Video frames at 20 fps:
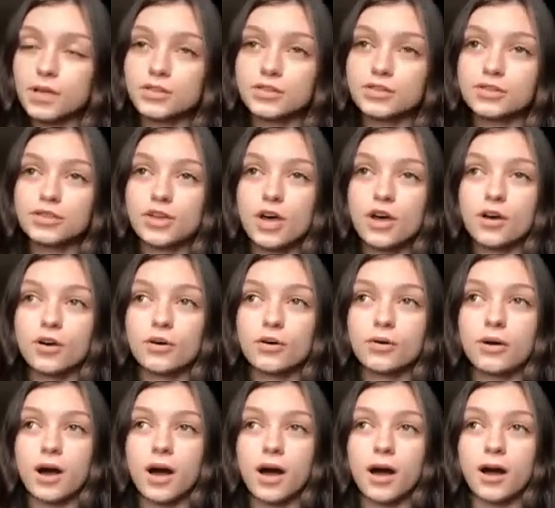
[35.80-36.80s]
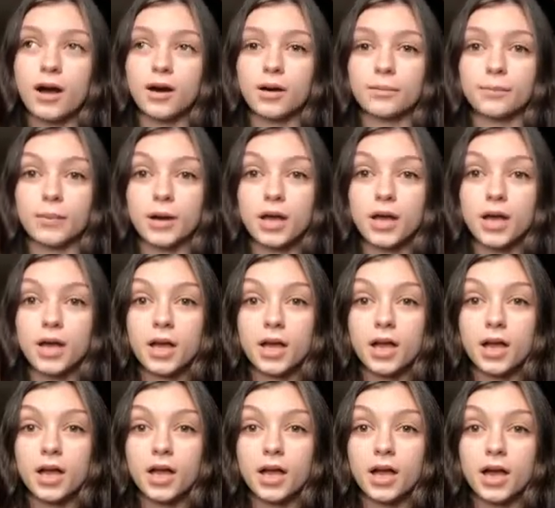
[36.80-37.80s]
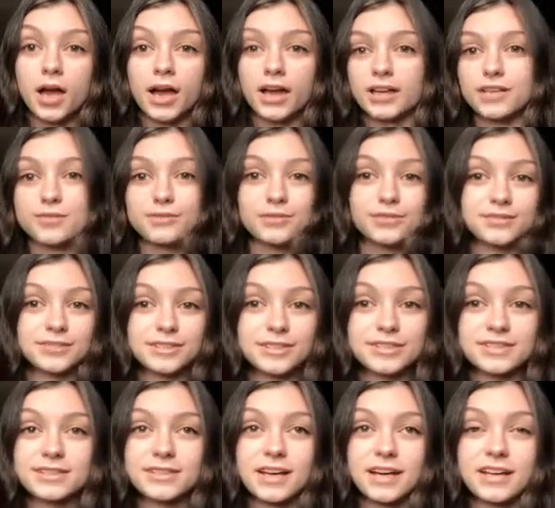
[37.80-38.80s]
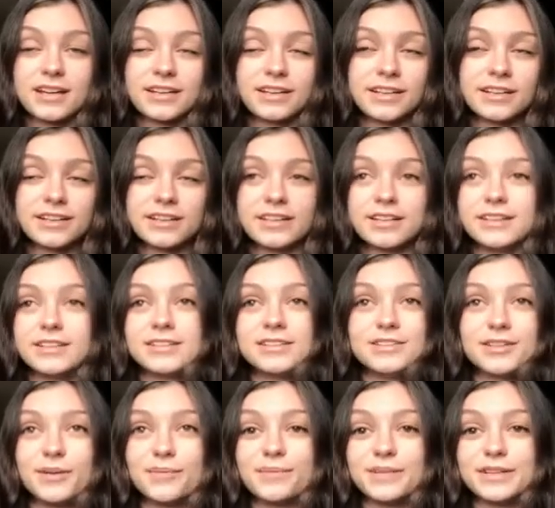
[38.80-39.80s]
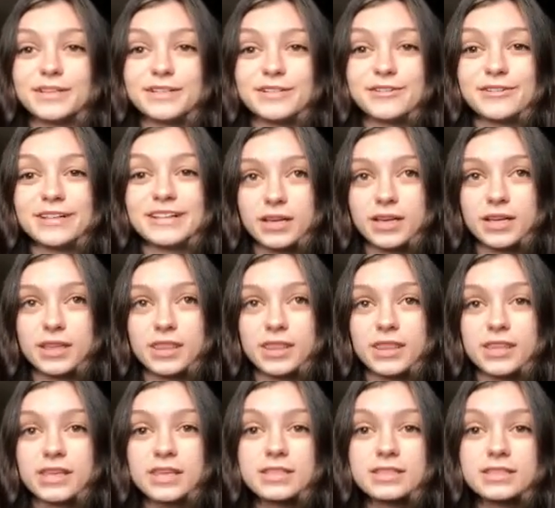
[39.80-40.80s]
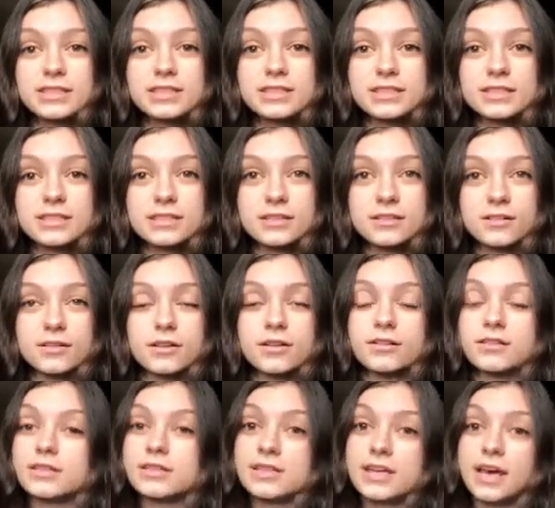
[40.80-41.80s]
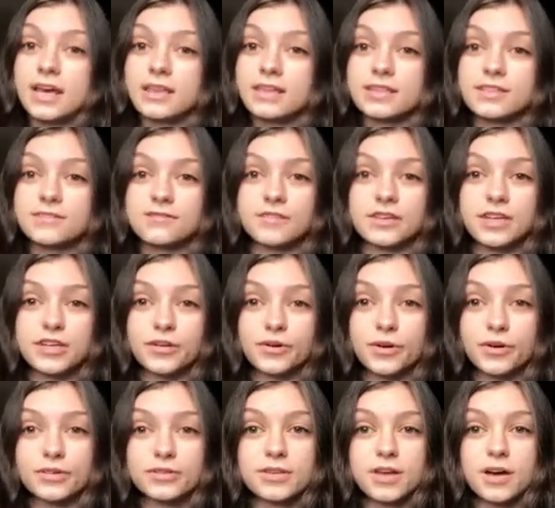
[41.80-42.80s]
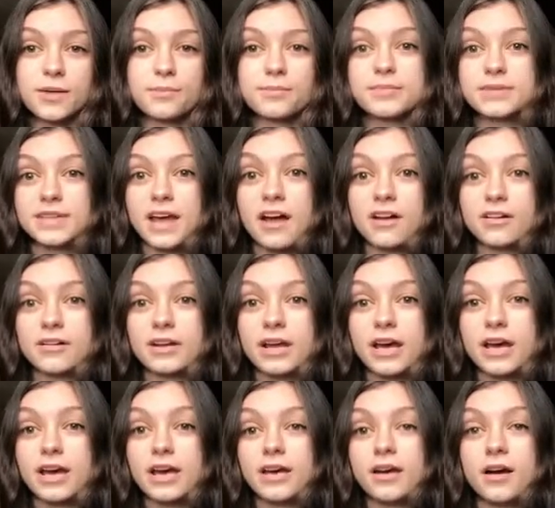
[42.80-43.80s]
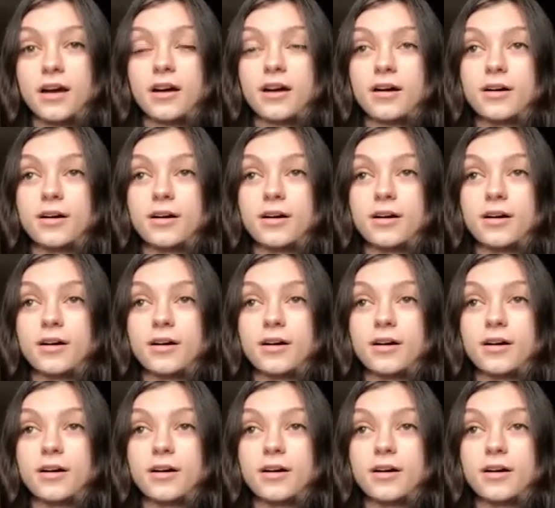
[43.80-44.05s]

So I guess we'll just kind of like jump into it. The day this video goes up, Saturday,